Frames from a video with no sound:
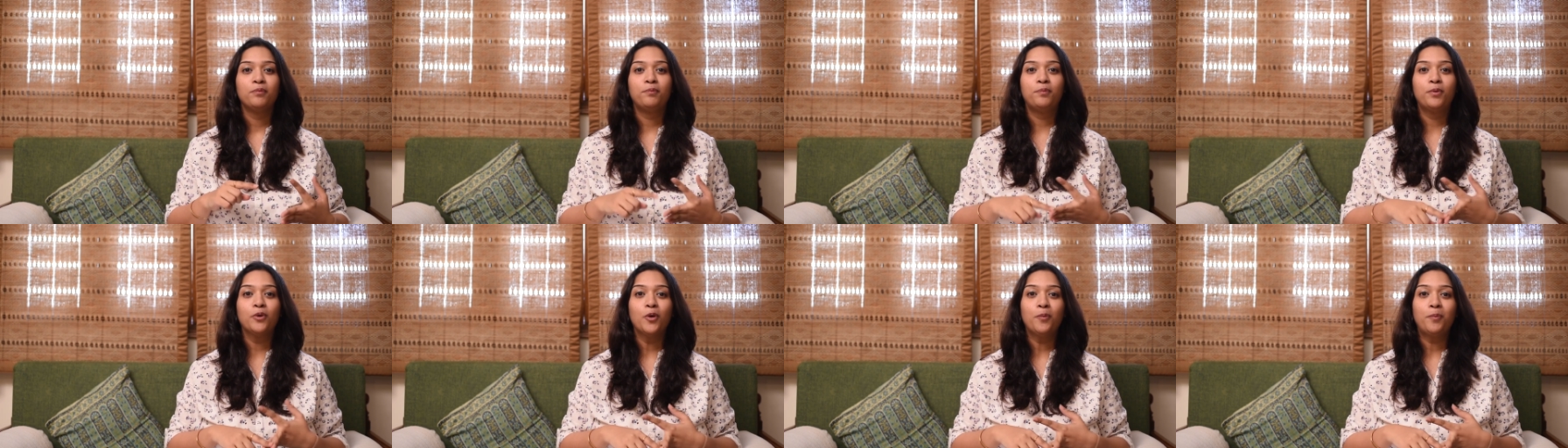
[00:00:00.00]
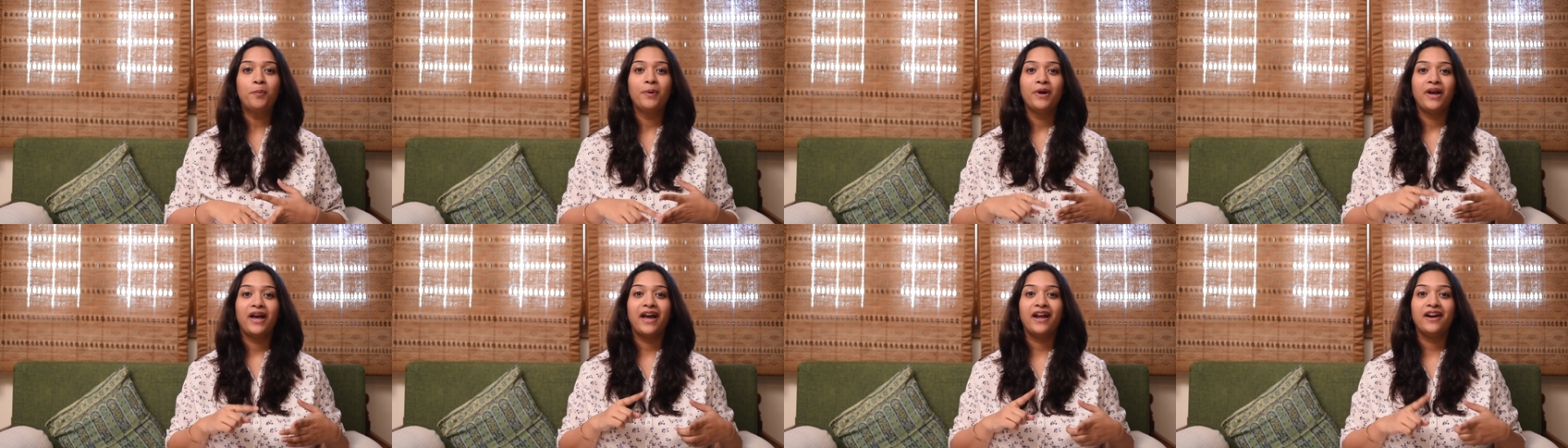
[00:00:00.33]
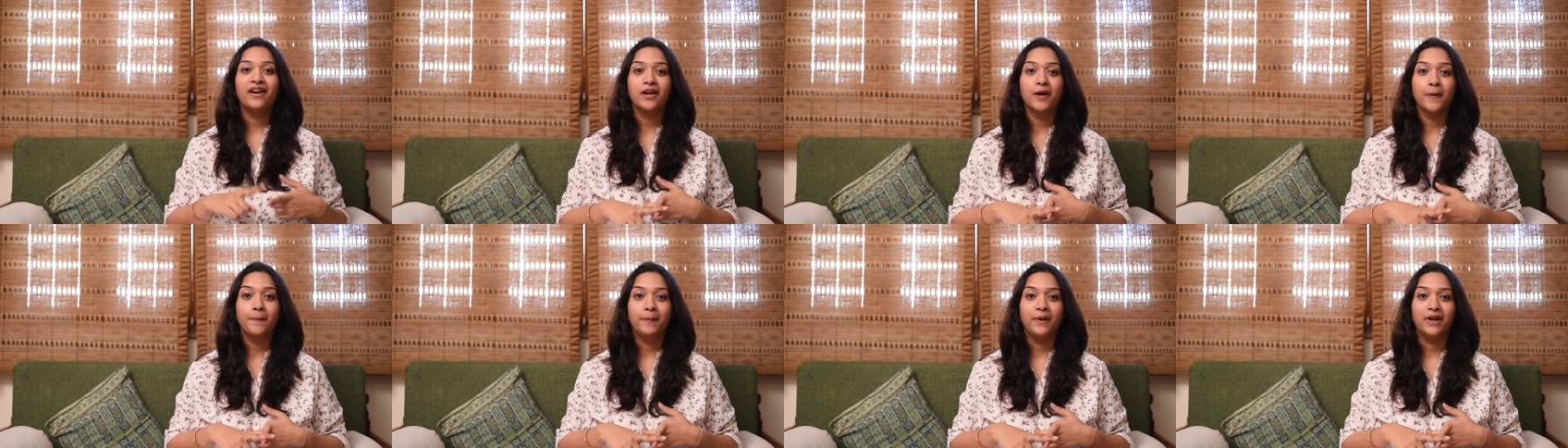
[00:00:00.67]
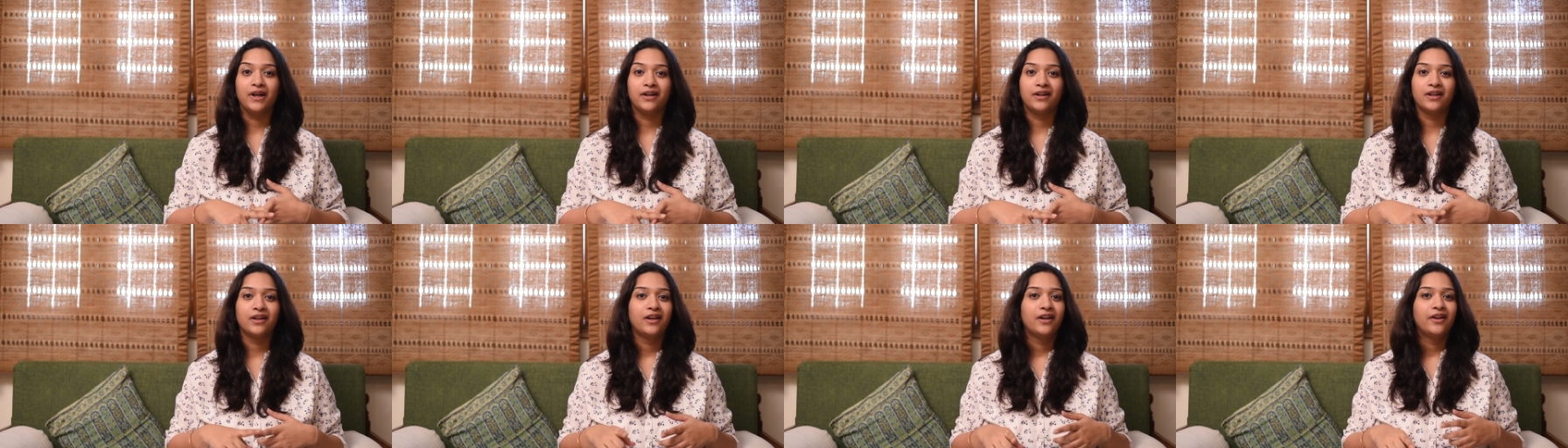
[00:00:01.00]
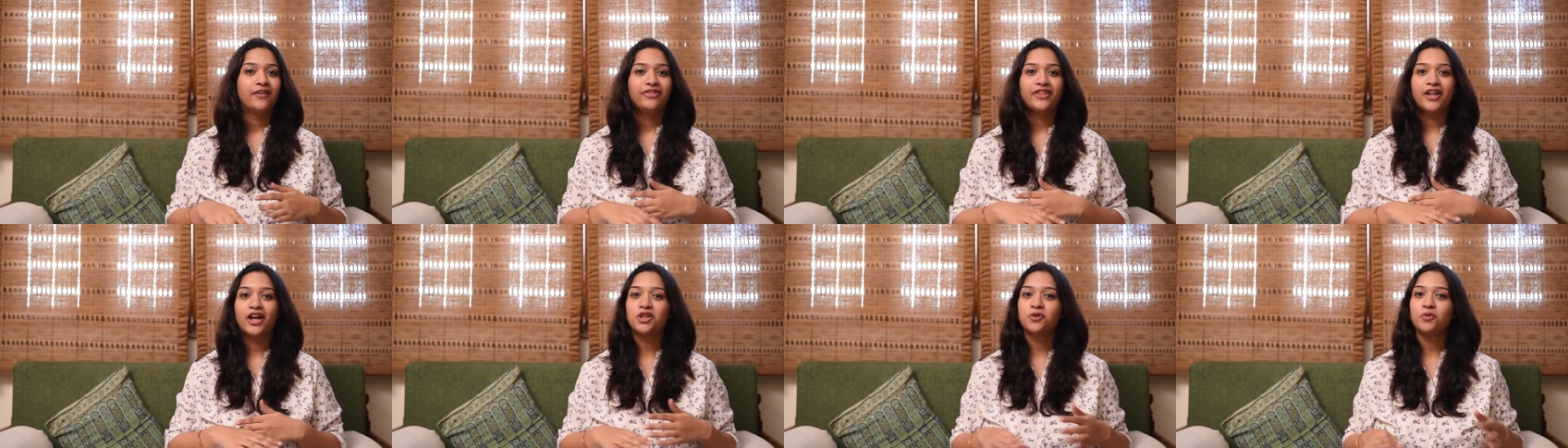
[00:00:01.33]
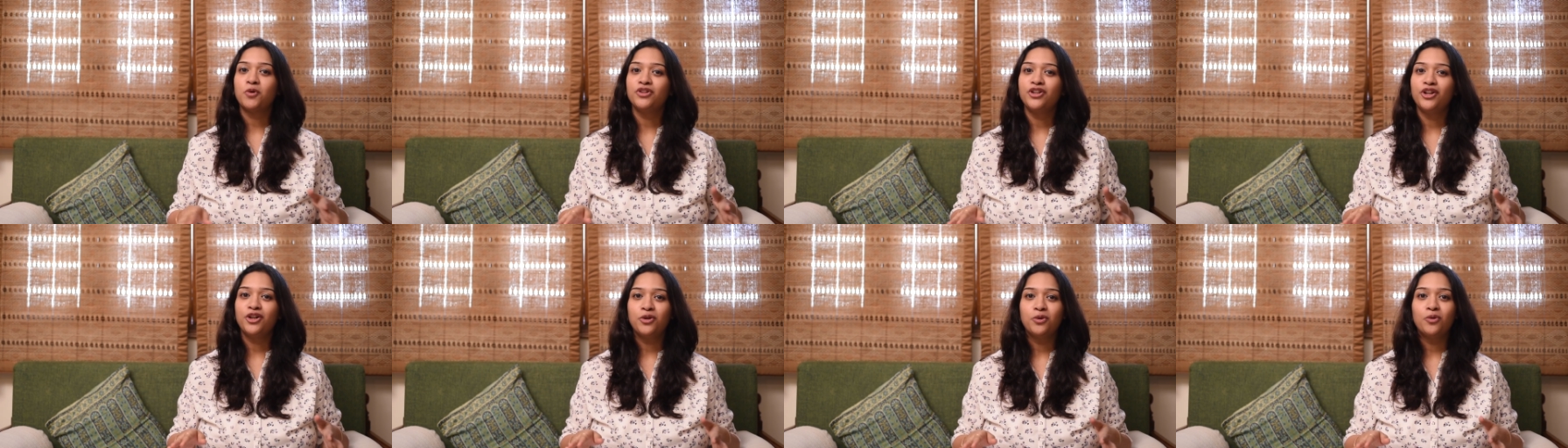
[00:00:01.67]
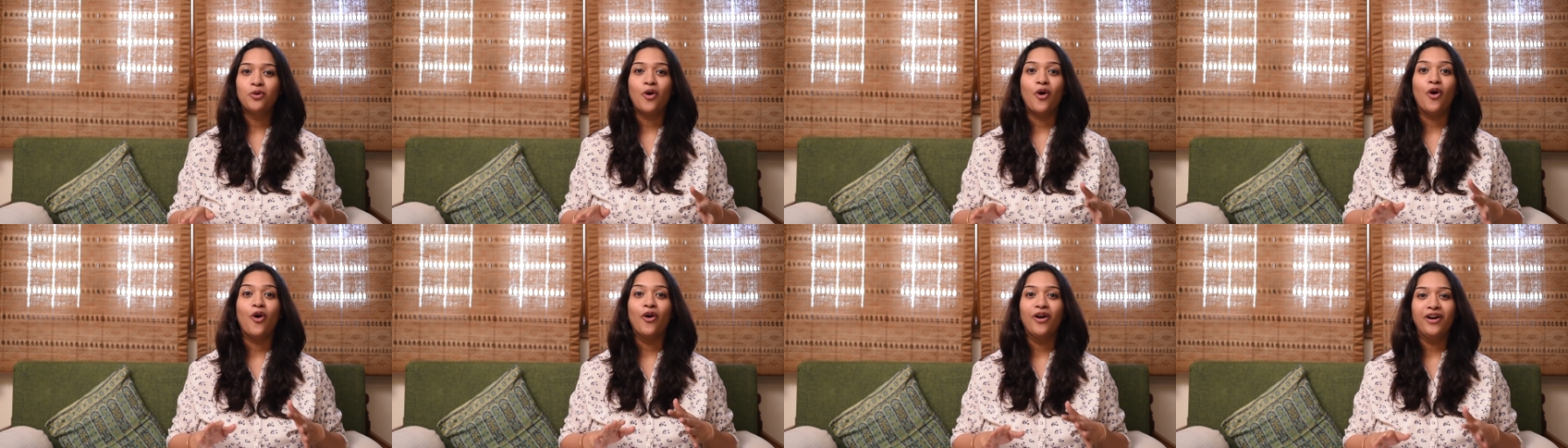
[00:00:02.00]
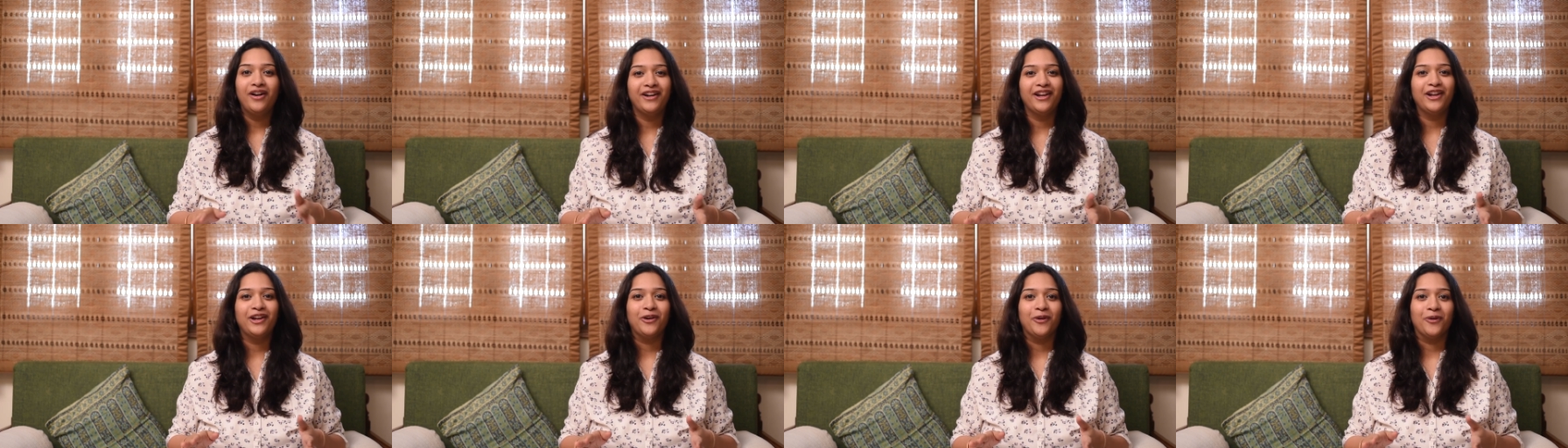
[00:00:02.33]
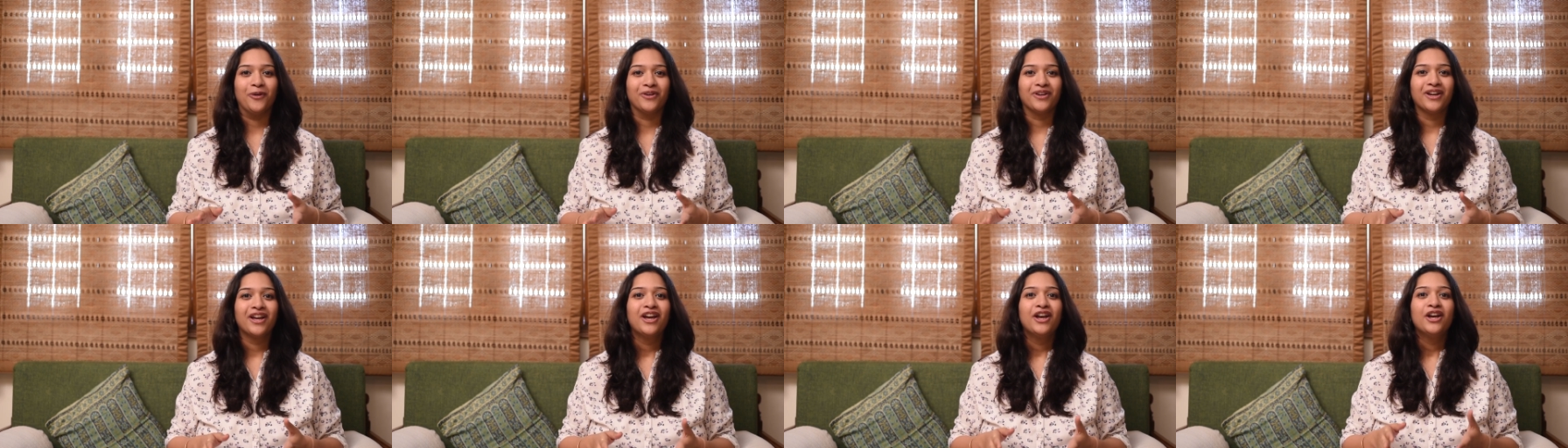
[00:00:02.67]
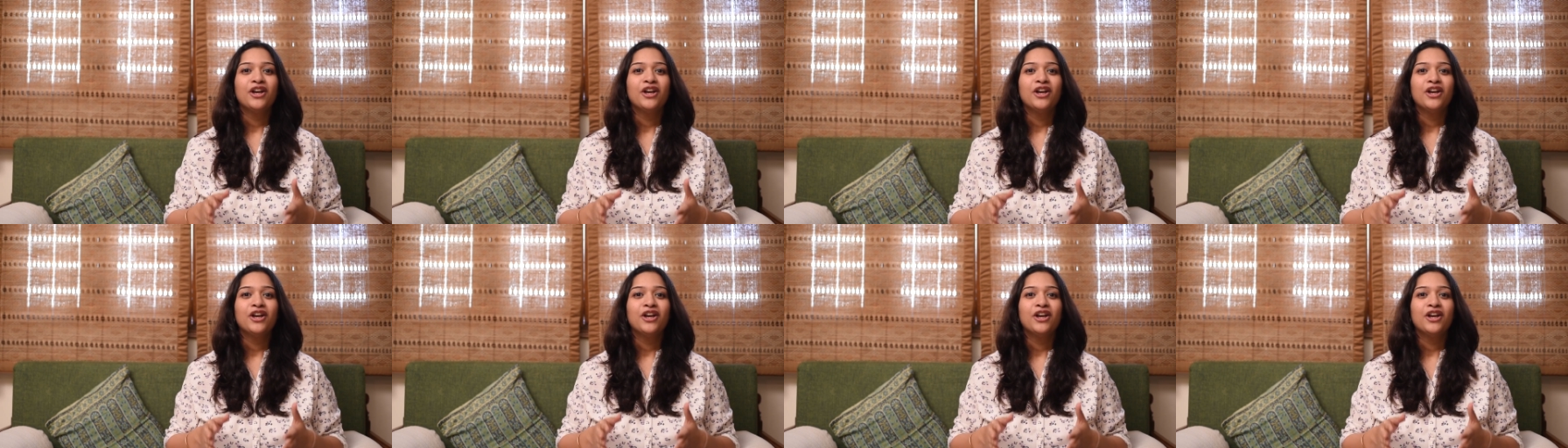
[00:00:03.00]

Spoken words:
poop and repeat. That's what they do all day long.